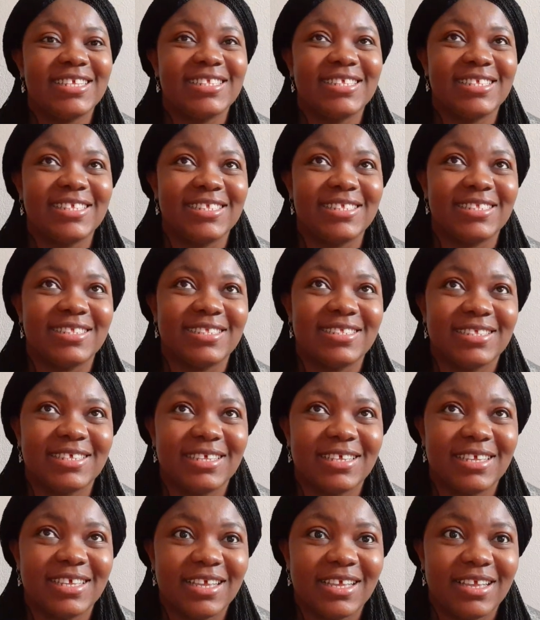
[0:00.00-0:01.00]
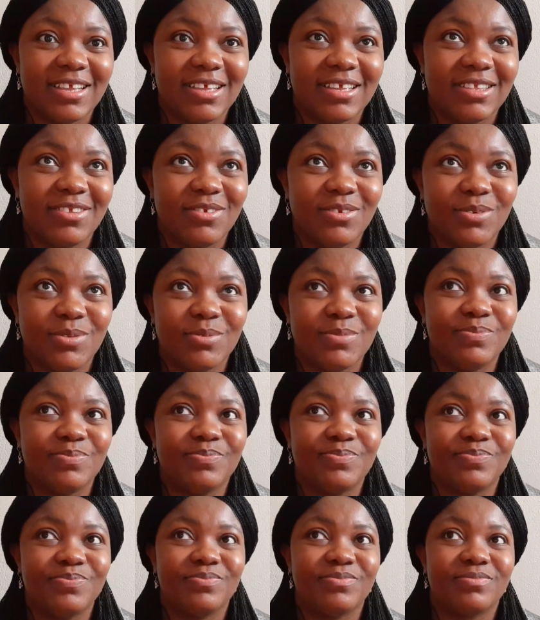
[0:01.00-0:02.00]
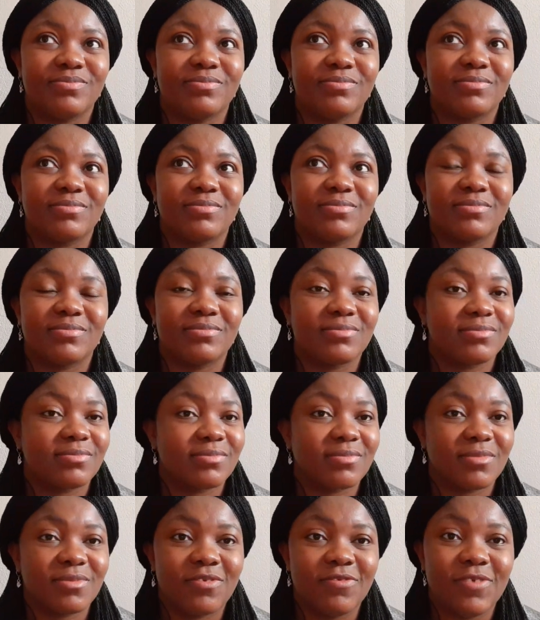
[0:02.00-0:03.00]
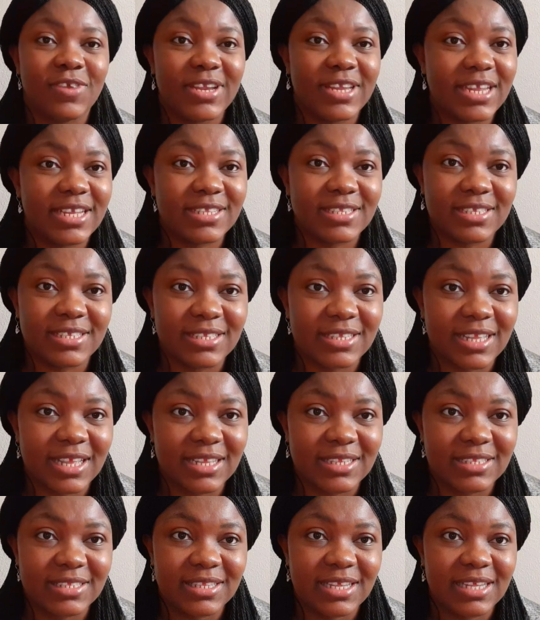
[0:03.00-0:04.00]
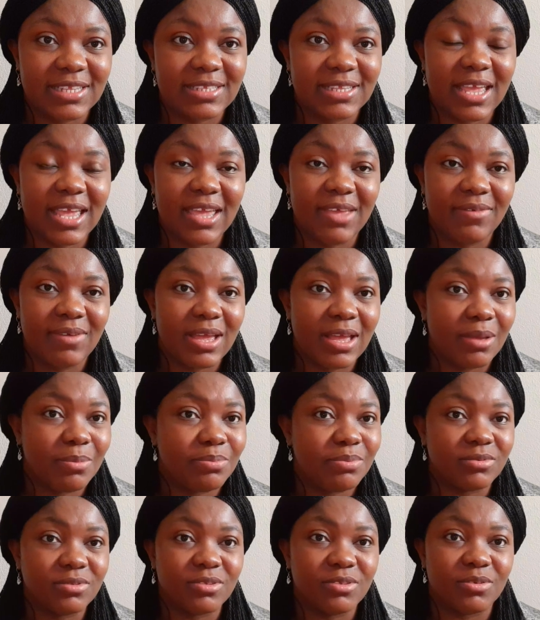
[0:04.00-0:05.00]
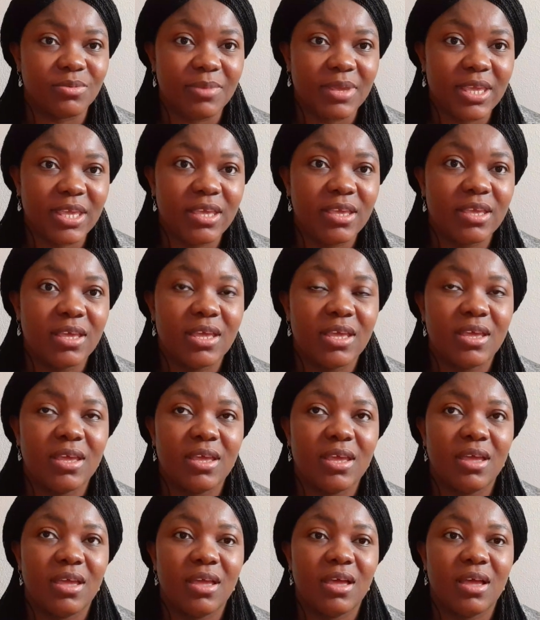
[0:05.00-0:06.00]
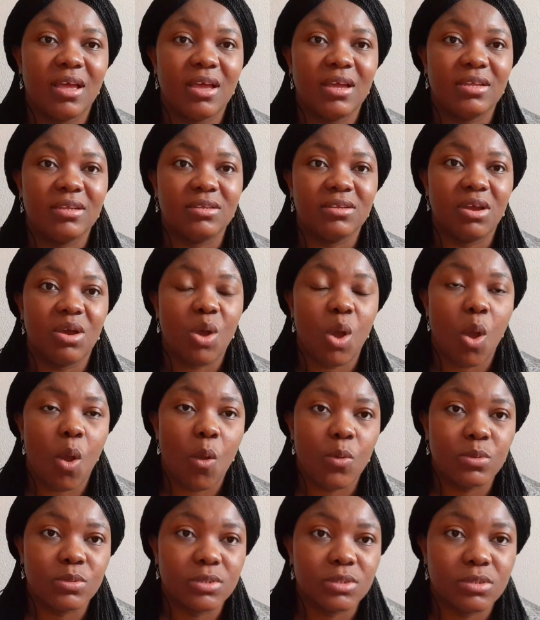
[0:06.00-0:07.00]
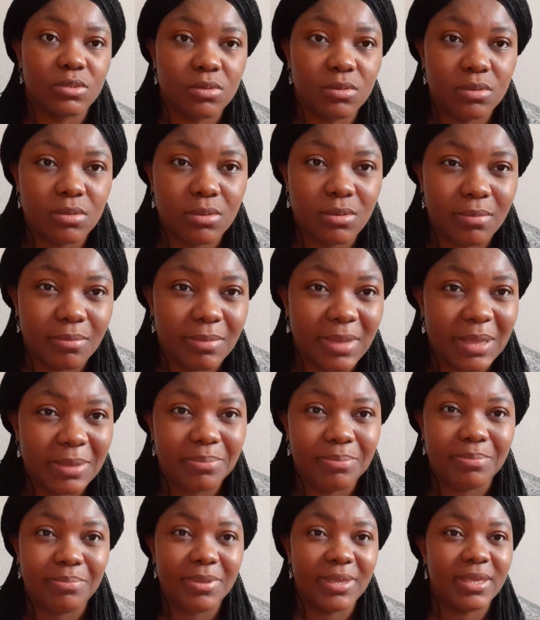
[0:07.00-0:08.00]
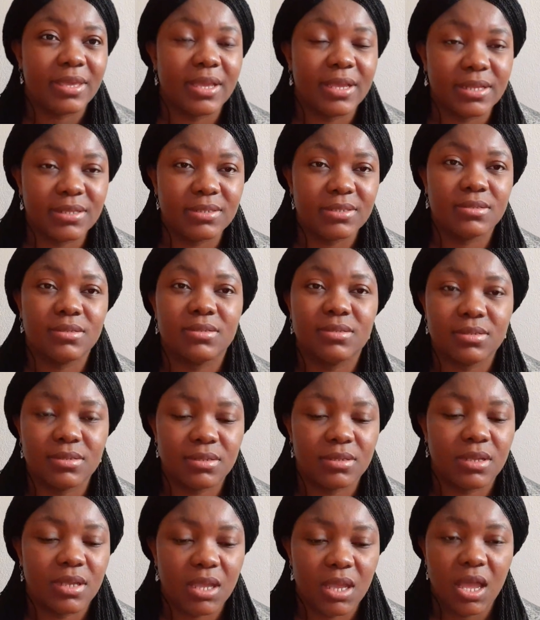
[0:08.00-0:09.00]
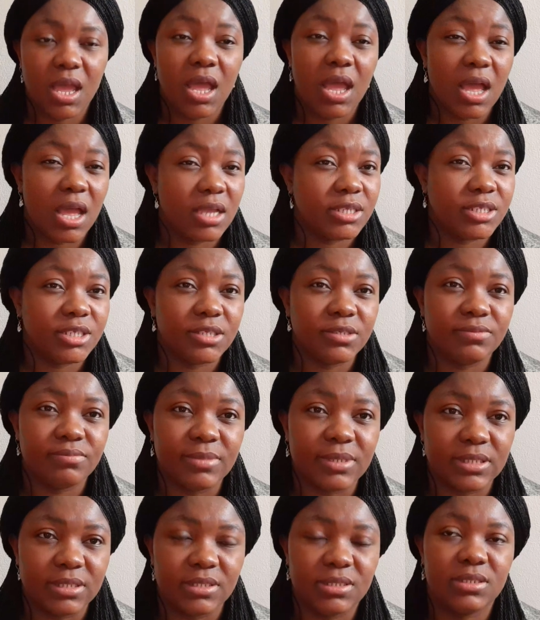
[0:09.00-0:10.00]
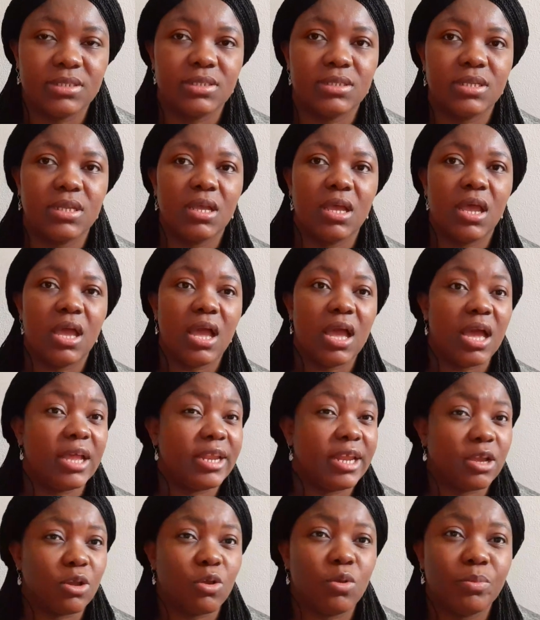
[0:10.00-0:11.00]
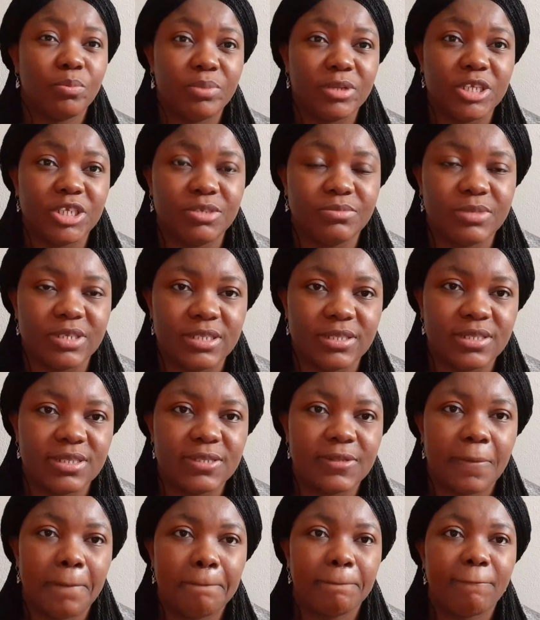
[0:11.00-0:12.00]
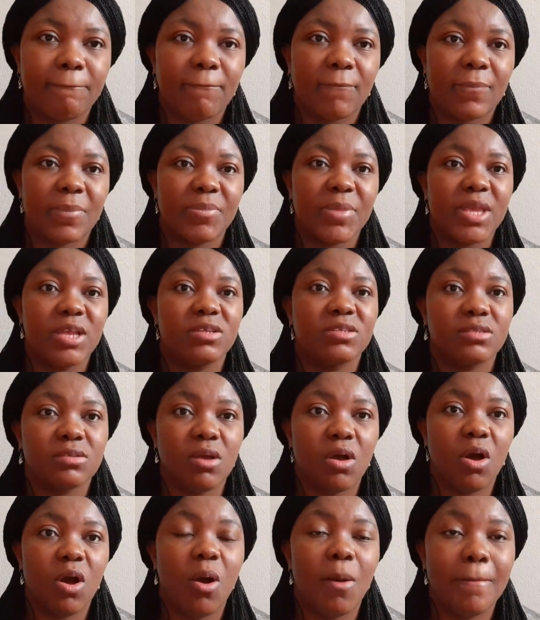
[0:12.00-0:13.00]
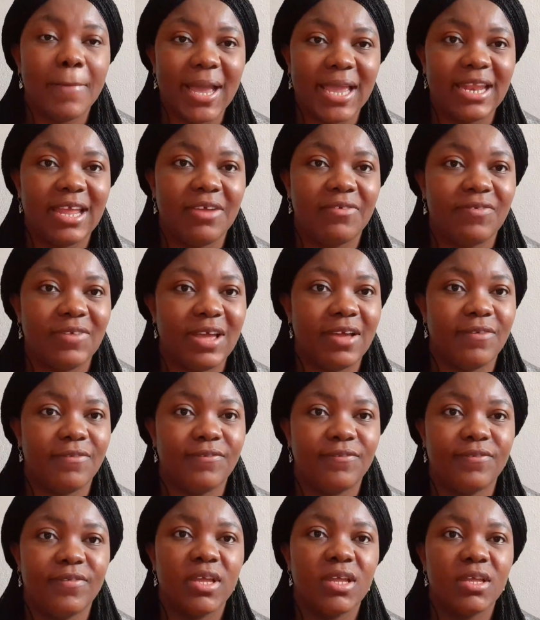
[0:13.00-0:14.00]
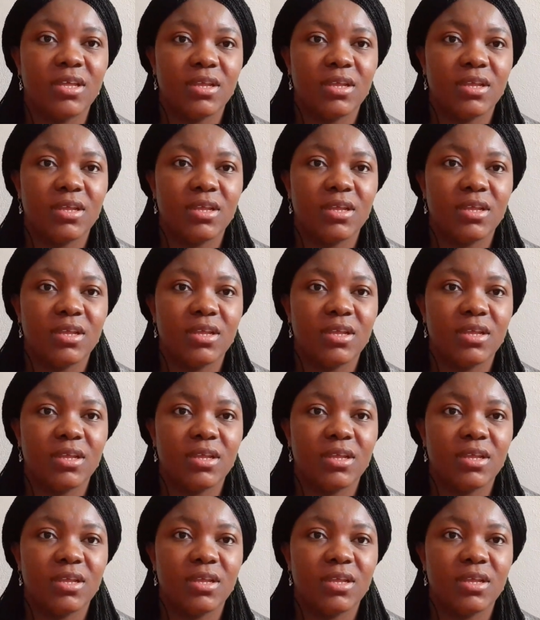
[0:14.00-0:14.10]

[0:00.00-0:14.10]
this is the greatest thing that has ever happened to me and also my biggest achievement and accomplishment. because all my life I've